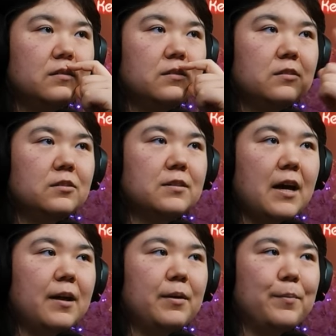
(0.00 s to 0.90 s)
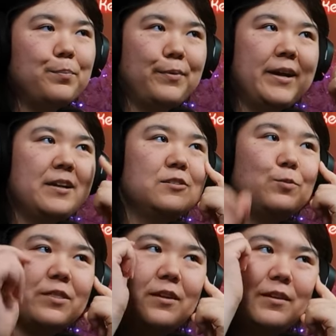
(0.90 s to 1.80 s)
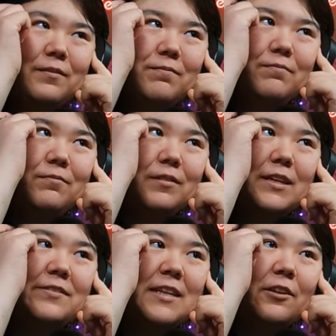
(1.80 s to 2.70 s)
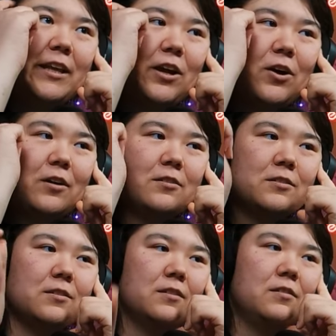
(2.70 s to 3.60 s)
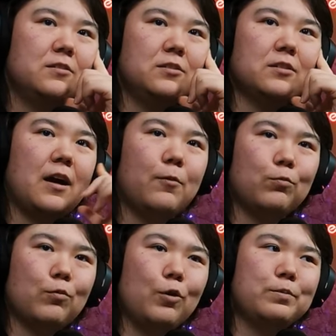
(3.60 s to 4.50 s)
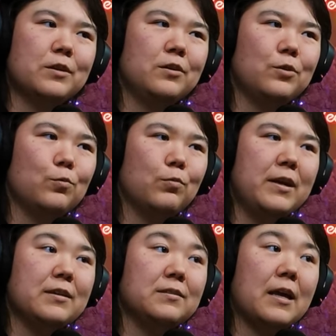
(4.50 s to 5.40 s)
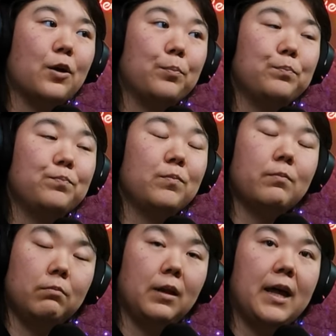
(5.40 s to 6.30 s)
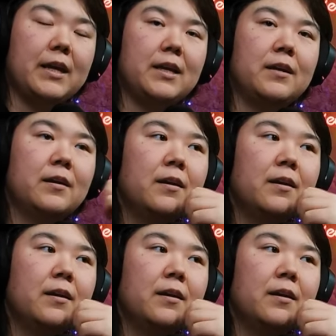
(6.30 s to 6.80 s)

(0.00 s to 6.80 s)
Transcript: She's got a branch with the leaves that look like hearts. She's got ropes on her wrists that are bloody.